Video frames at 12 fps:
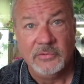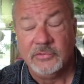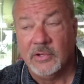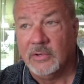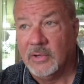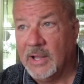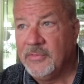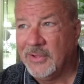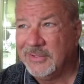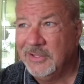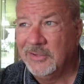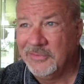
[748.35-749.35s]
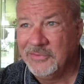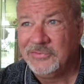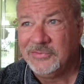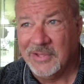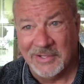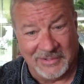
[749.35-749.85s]
So I thought, you know,
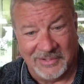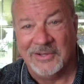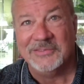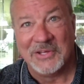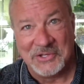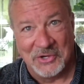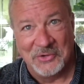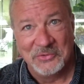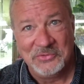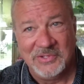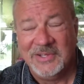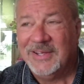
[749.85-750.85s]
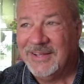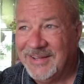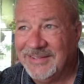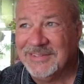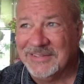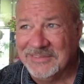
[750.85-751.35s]
and along the coast,
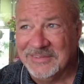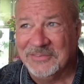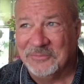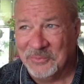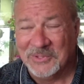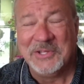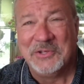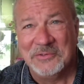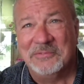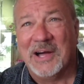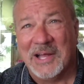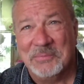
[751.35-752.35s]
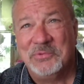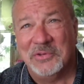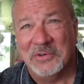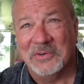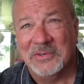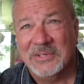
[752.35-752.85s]
I got really good vibes
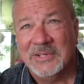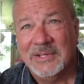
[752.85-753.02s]
here.